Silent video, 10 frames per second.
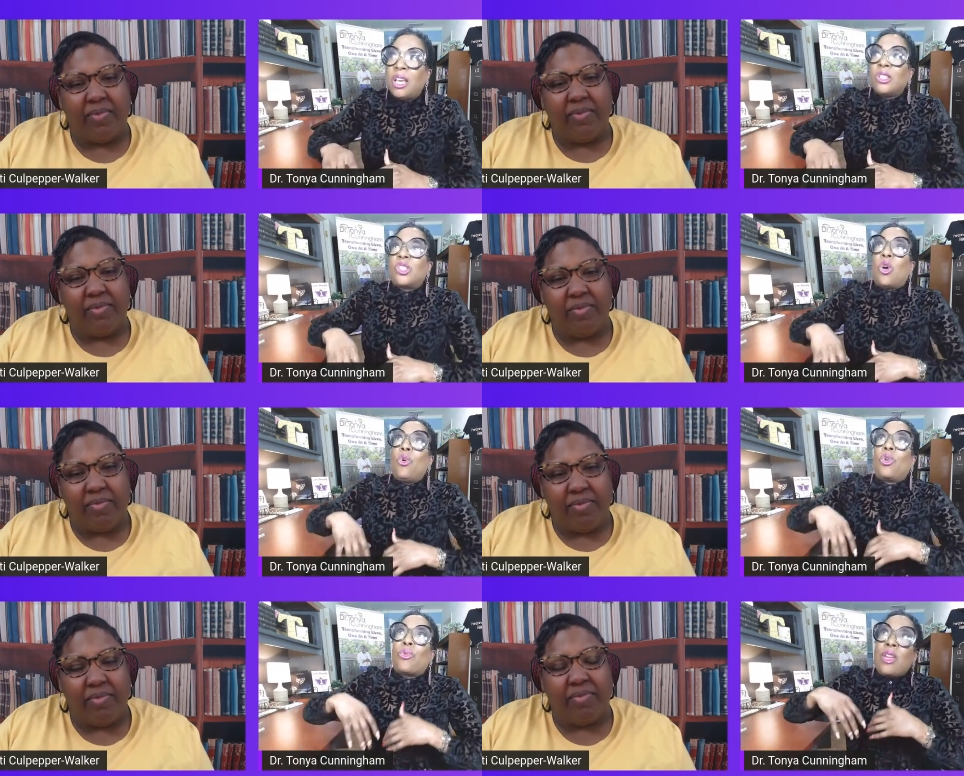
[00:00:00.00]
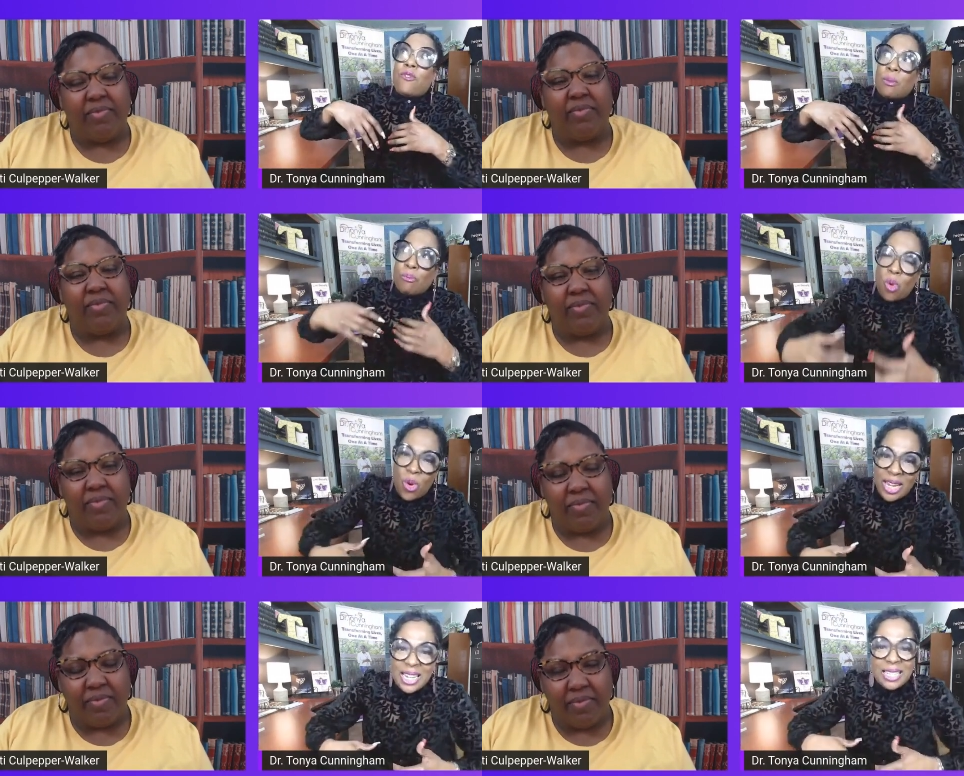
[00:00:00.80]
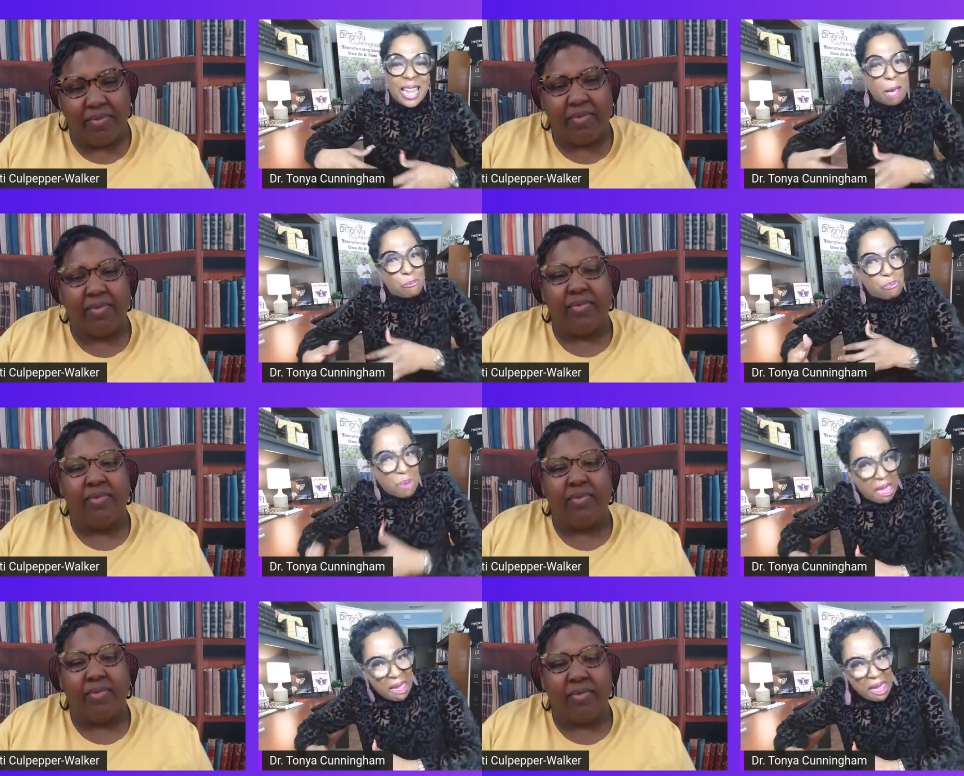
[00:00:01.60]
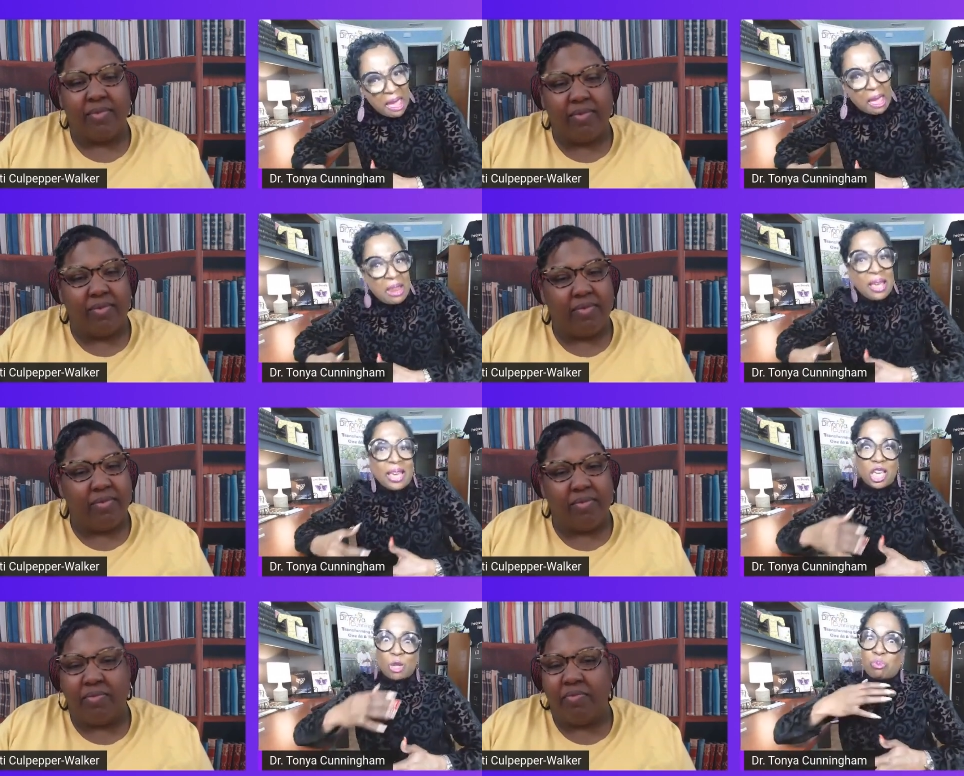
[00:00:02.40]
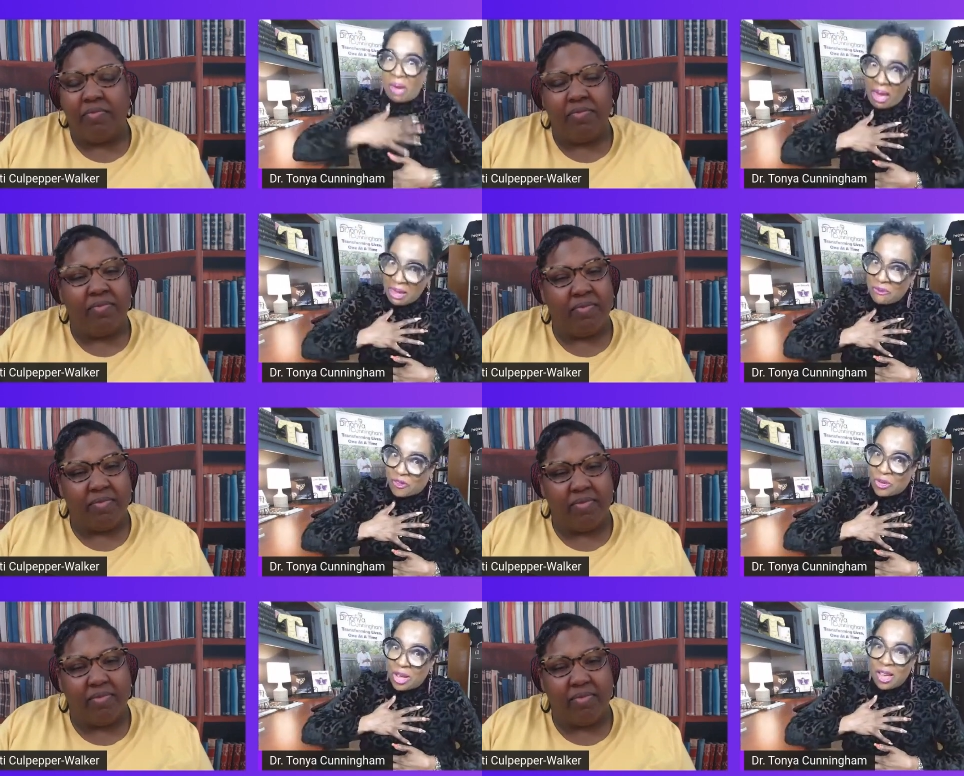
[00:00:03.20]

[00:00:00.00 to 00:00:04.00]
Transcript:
Speaker 1: So grief and mourning is not bad, it's mm-hmm. painful.